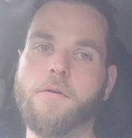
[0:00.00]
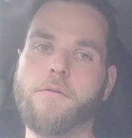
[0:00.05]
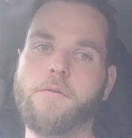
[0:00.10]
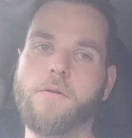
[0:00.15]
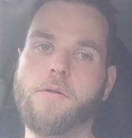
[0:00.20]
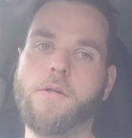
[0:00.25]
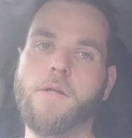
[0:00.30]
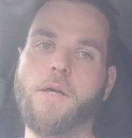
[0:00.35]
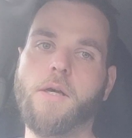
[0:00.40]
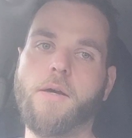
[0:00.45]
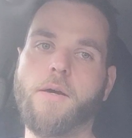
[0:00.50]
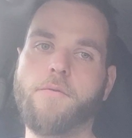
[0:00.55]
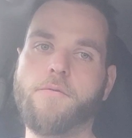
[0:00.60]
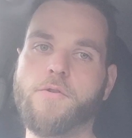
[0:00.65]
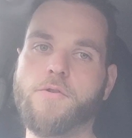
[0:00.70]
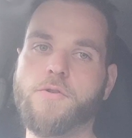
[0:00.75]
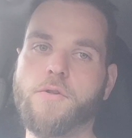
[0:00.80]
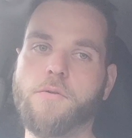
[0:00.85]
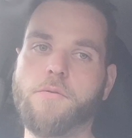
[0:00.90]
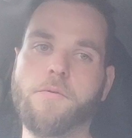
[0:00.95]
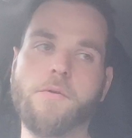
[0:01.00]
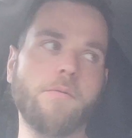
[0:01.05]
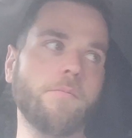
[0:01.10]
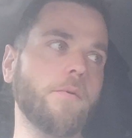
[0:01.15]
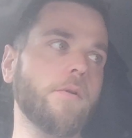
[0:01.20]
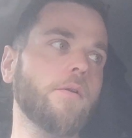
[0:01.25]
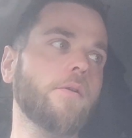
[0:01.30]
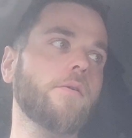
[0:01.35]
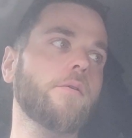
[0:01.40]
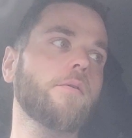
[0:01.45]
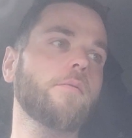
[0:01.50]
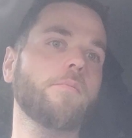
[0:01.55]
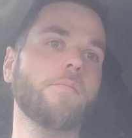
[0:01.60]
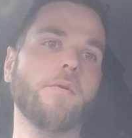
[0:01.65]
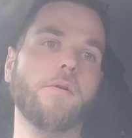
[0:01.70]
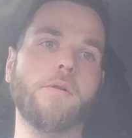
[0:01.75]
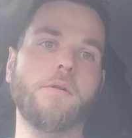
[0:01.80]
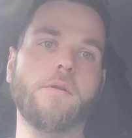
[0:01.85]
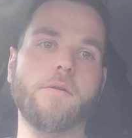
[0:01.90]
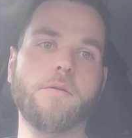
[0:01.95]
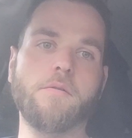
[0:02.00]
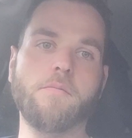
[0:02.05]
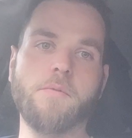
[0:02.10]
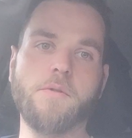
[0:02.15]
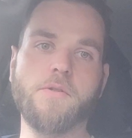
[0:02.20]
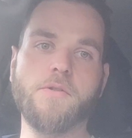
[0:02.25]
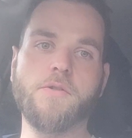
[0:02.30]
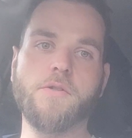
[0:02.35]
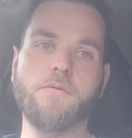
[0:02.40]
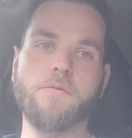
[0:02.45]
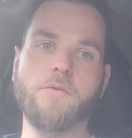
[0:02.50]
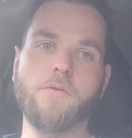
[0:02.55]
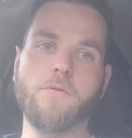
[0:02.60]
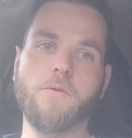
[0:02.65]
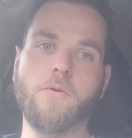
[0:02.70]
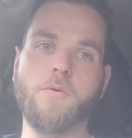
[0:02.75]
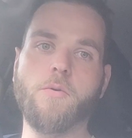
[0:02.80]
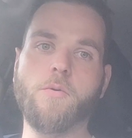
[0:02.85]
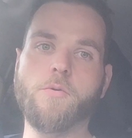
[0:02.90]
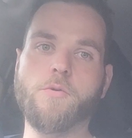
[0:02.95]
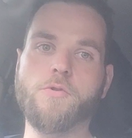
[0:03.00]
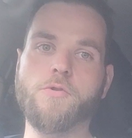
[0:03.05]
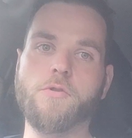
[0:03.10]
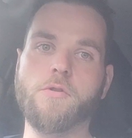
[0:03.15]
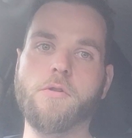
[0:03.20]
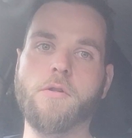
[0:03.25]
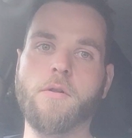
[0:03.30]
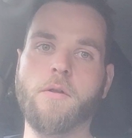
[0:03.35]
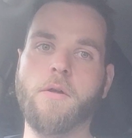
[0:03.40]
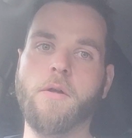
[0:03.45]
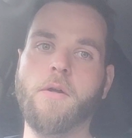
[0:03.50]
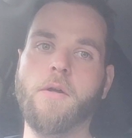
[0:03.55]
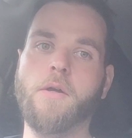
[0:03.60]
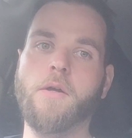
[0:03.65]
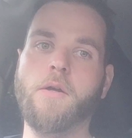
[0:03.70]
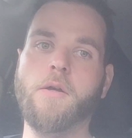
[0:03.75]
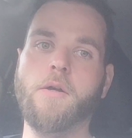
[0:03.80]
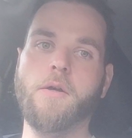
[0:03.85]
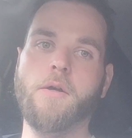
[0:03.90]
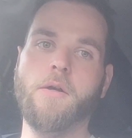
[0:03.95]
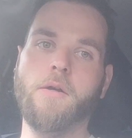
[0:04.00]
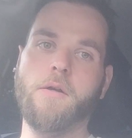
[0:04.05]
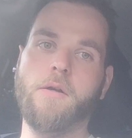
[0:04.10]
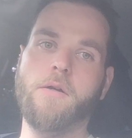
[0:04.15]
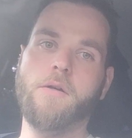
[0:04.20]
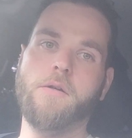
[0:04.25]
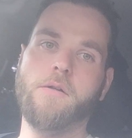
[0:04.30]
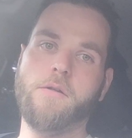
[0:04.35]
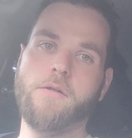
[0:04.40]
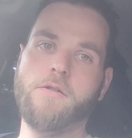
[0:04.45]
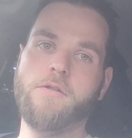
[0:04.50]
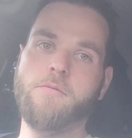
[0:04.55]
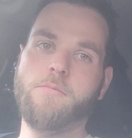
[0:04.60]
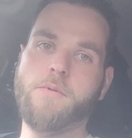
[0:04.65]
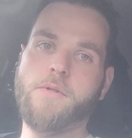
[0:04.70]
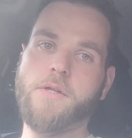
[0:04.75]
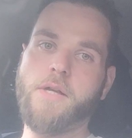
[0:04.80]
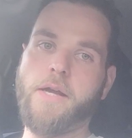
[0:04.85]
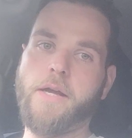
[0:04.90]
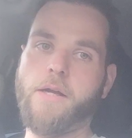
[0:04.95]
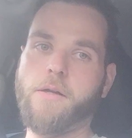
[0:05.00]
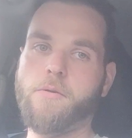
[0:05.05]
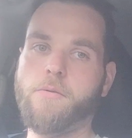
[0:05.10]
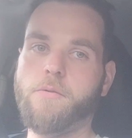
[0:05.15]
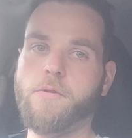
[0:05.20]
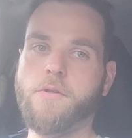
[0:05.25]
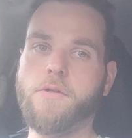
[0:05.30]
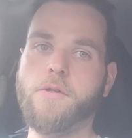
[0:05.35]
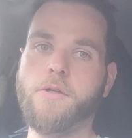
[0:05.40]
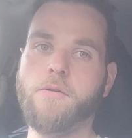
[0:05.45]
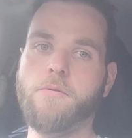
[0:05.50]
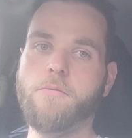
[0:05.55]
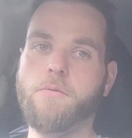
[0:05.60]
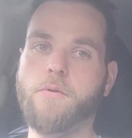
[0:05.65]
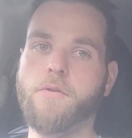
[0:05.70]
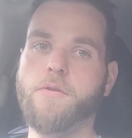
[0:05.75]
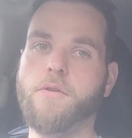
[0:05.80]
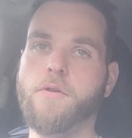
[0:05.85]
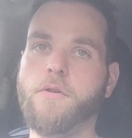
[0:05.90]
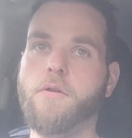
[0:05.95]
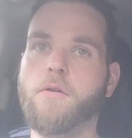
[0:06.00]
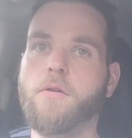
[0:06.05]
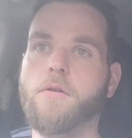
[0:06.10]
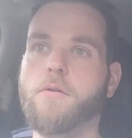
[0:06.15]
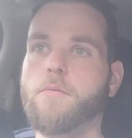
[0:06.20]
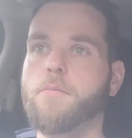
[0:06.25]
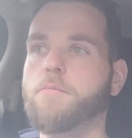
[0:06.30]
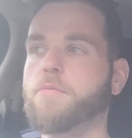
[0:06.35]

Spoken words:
you can have disagreements, but it needs to be civil and cordial. It needs to be handled and dealt with in a